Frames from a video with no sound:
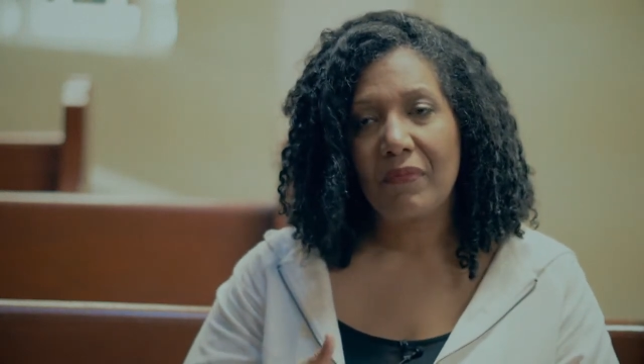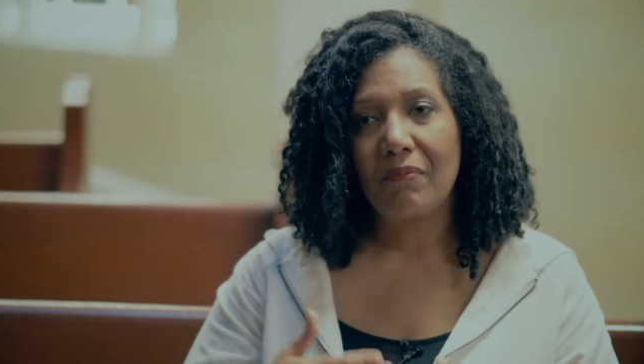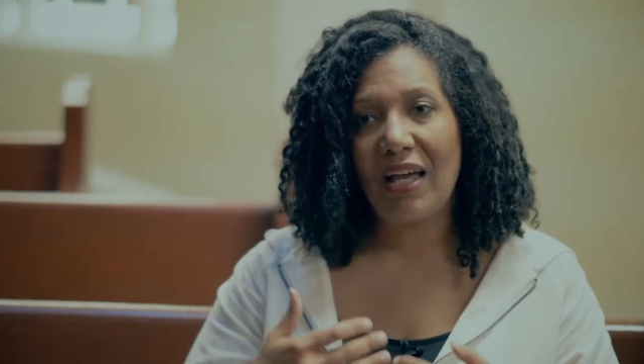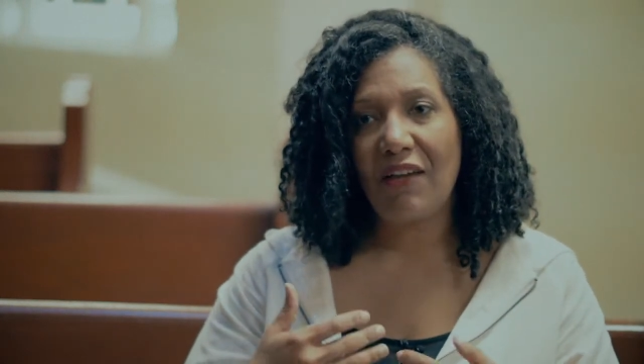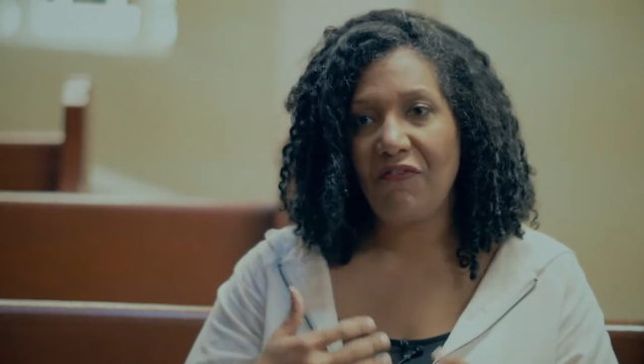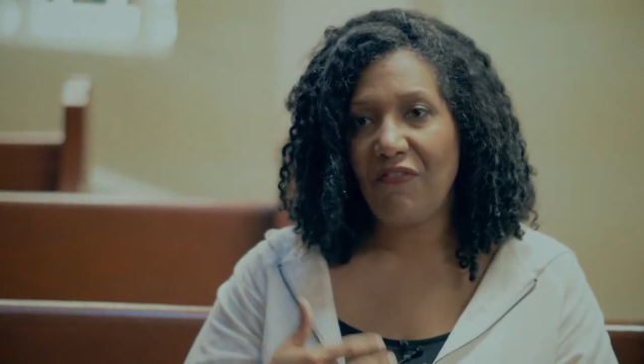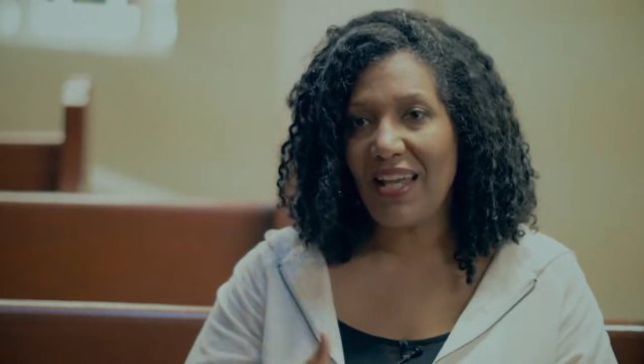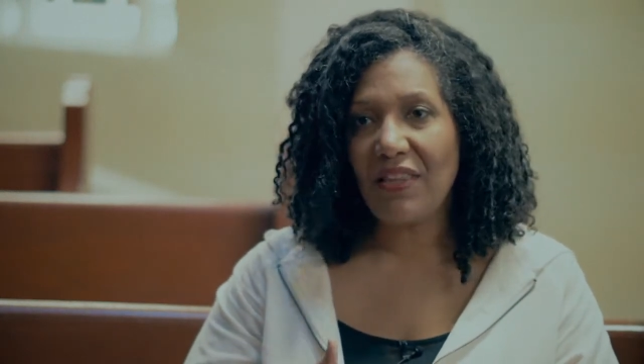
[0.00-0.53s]

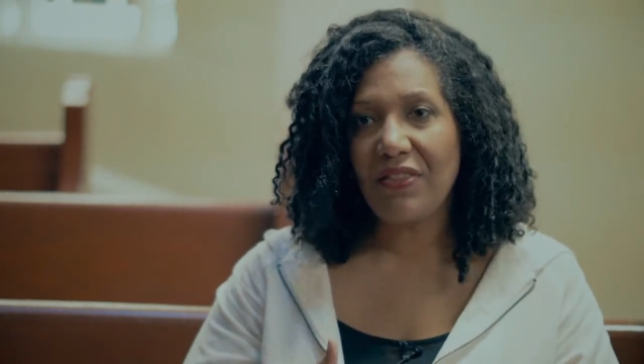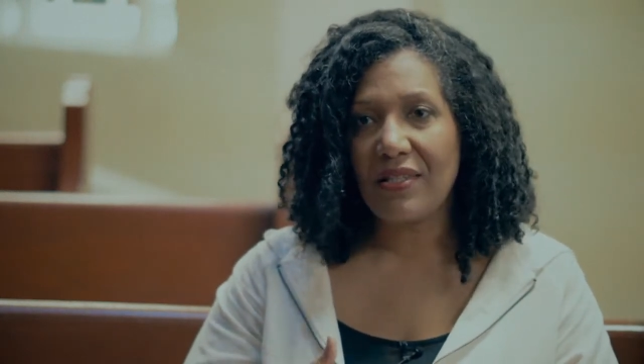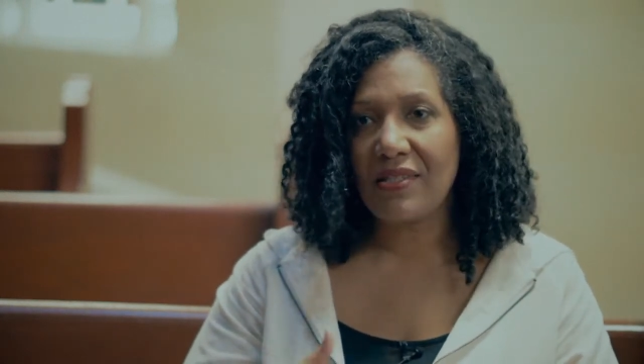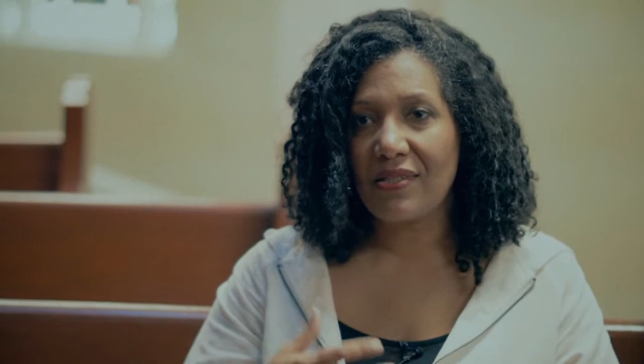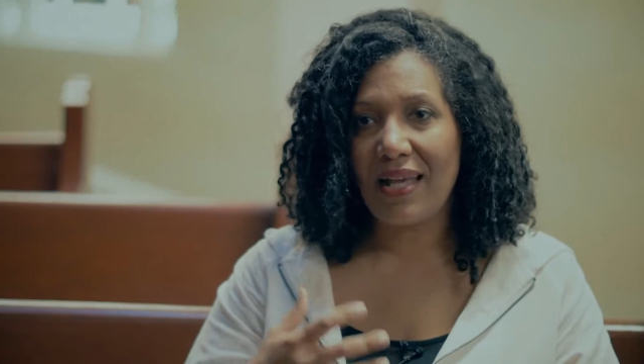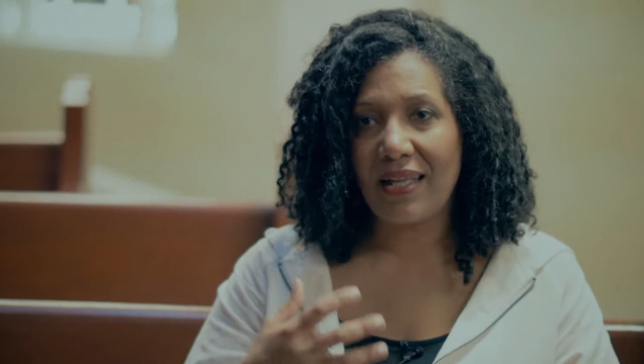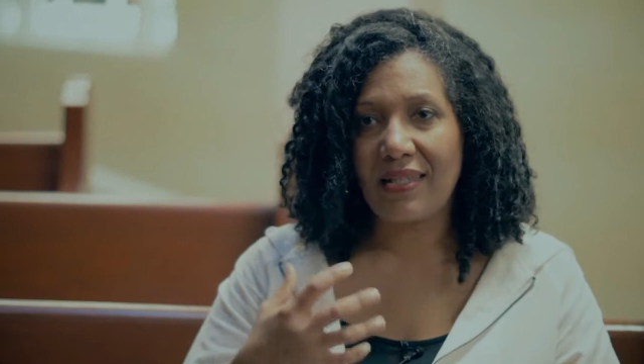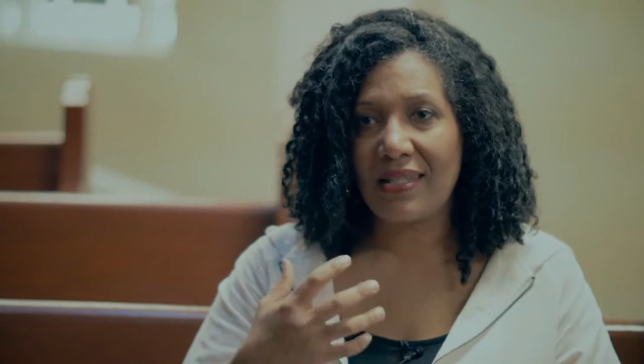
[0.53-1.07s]
my faith
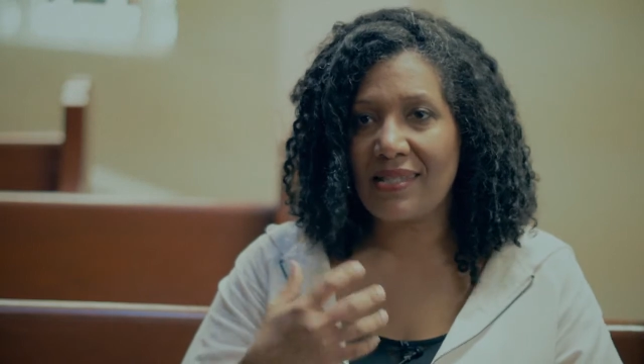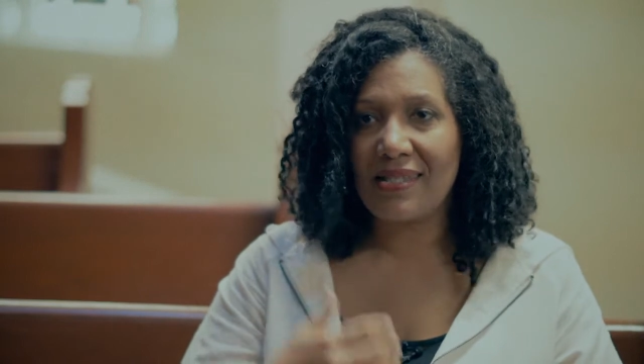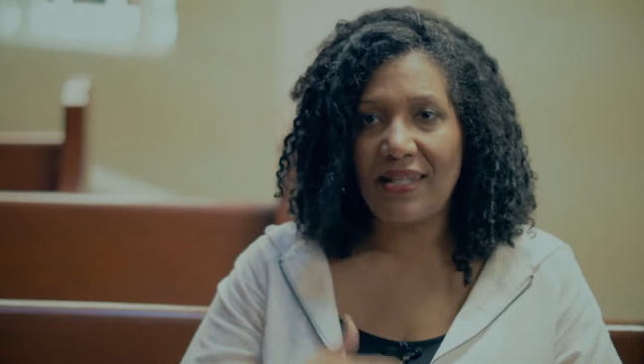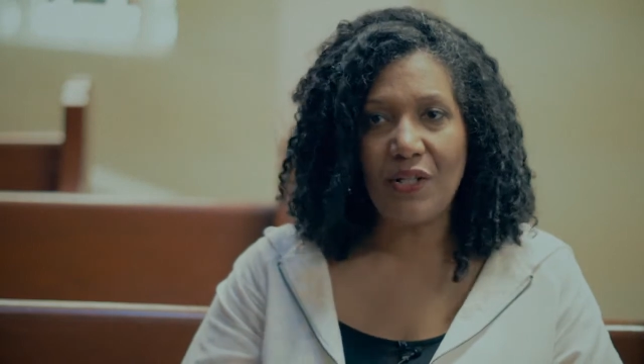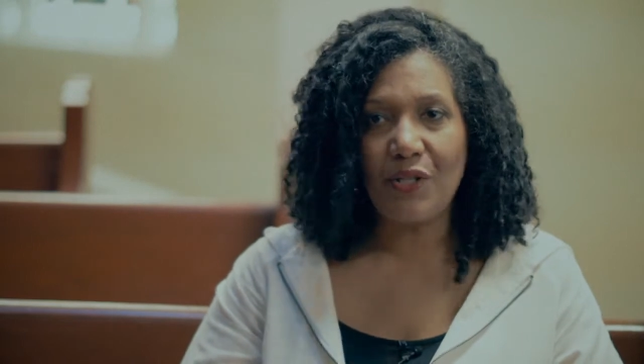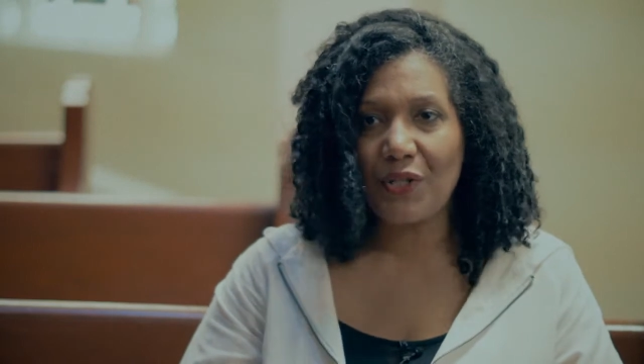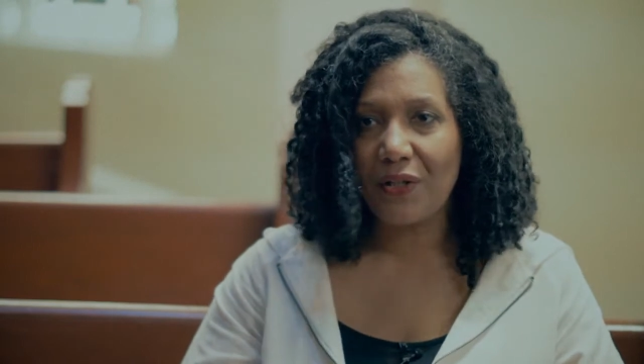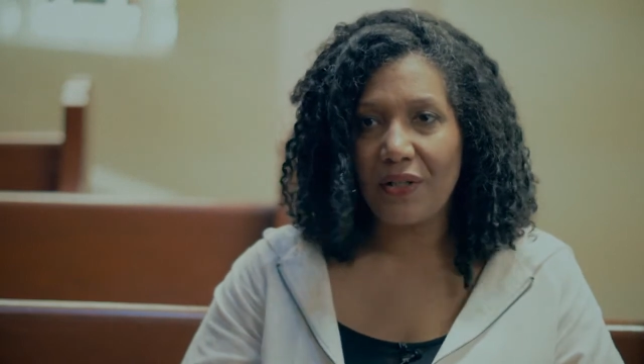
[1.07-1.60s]
is at the
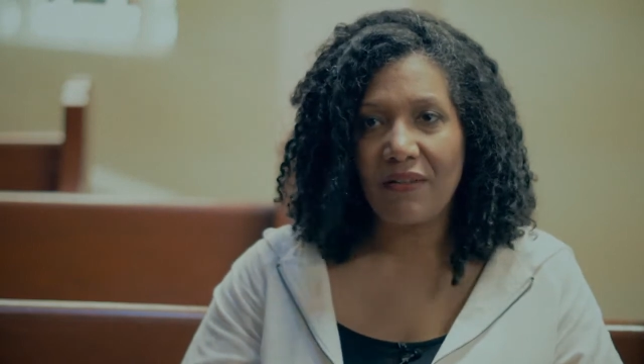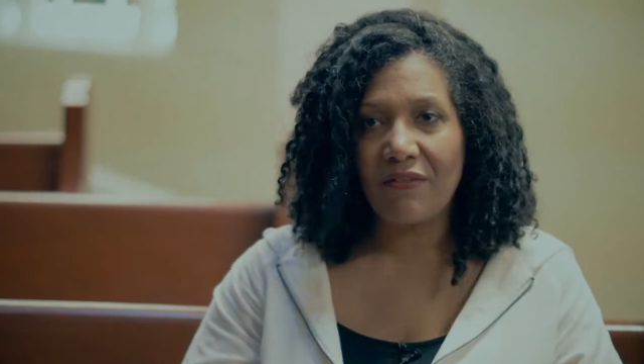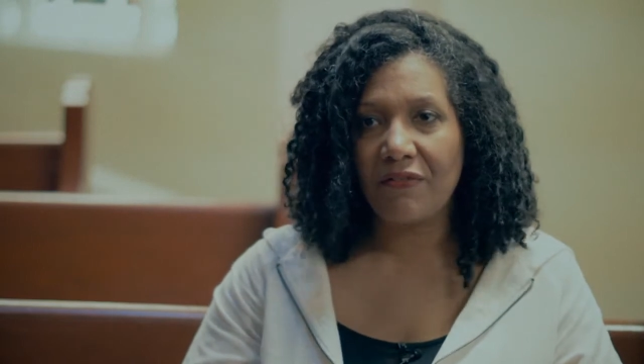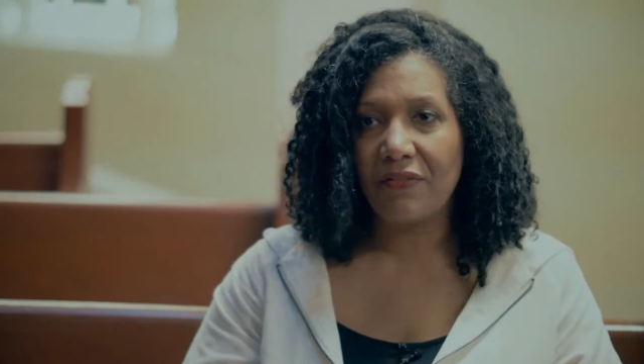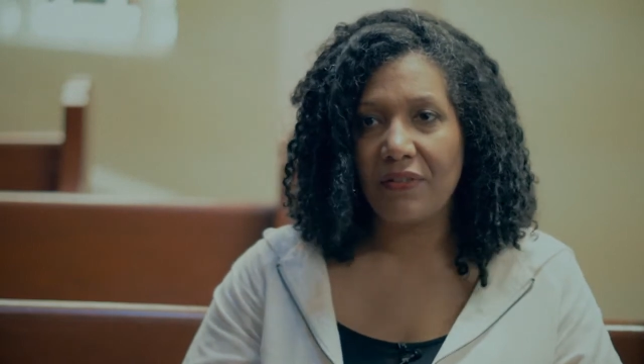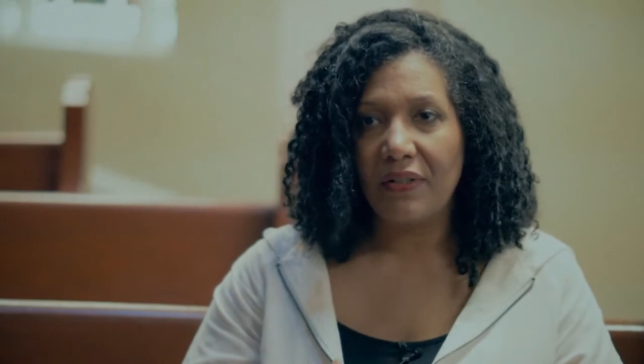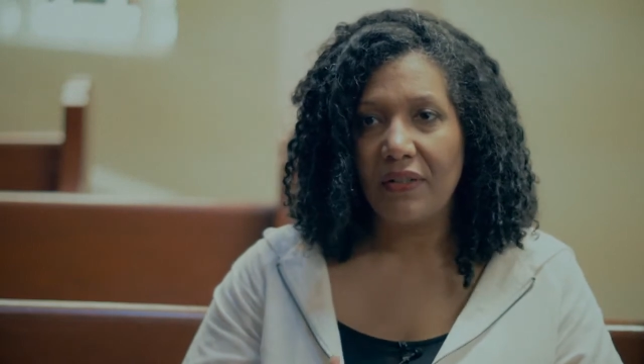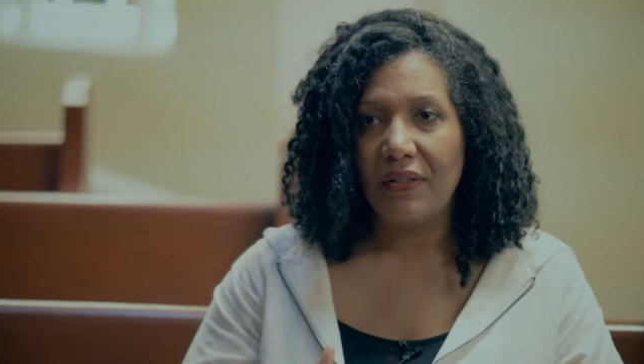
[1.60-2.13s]
center of
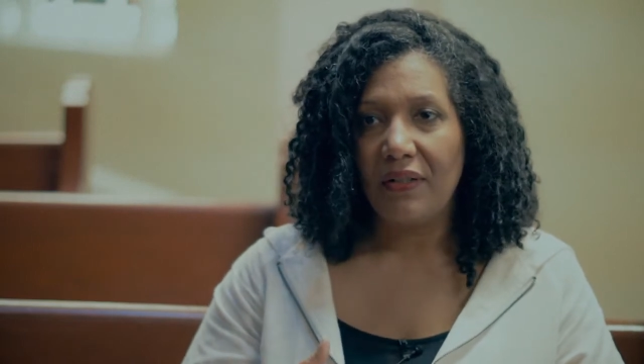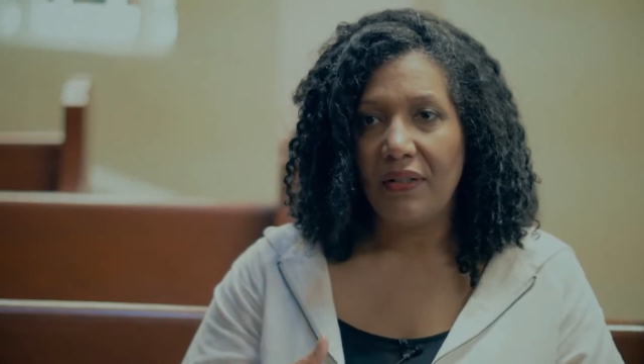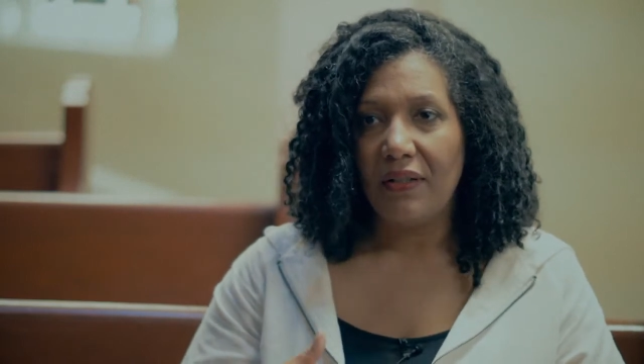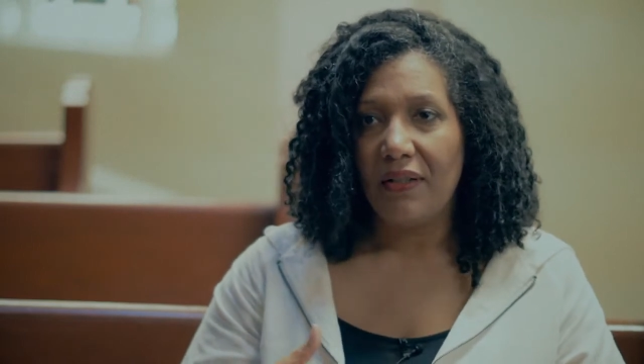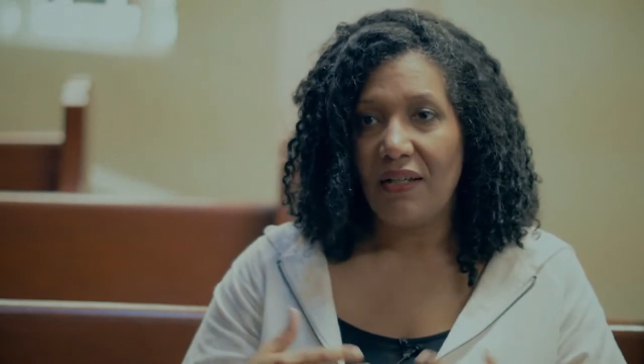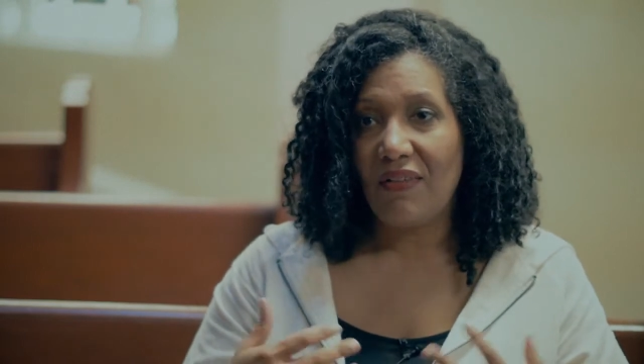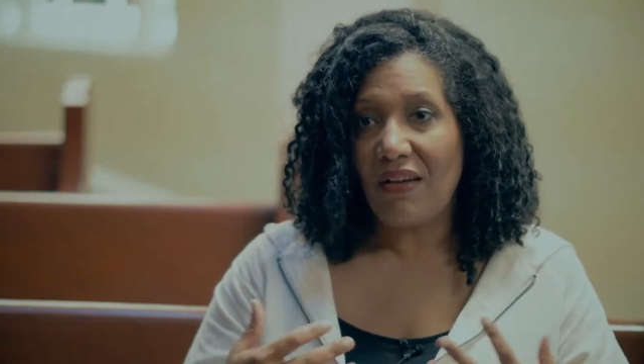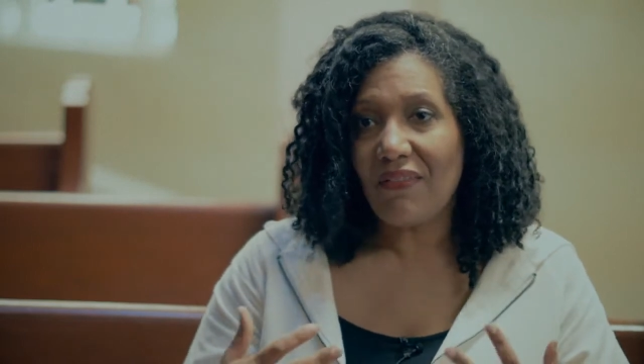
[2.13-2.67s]

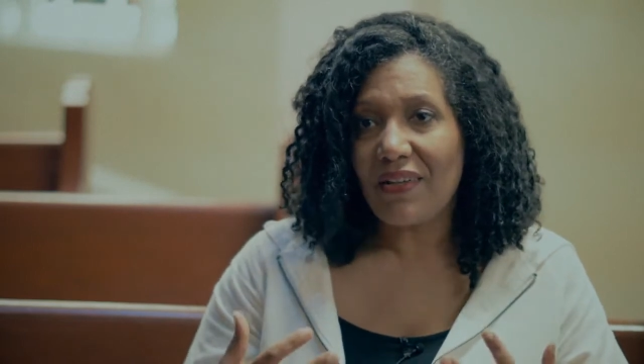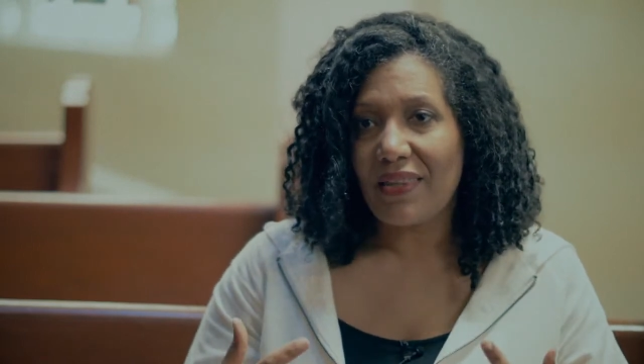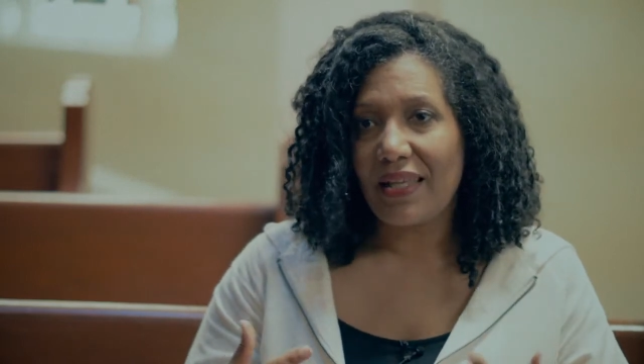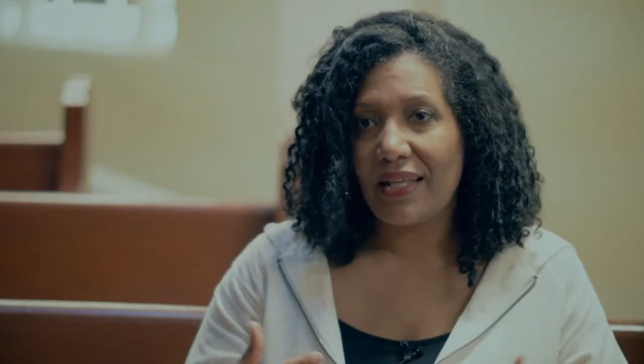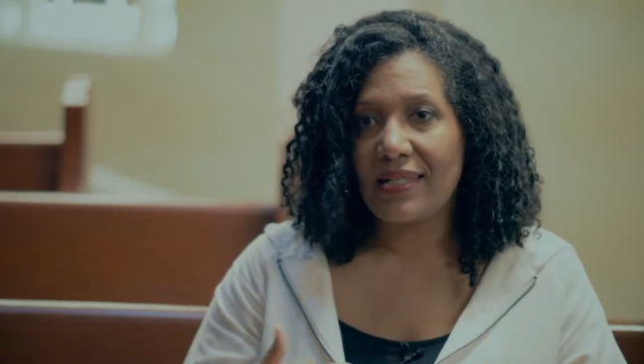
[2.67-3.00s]
everything.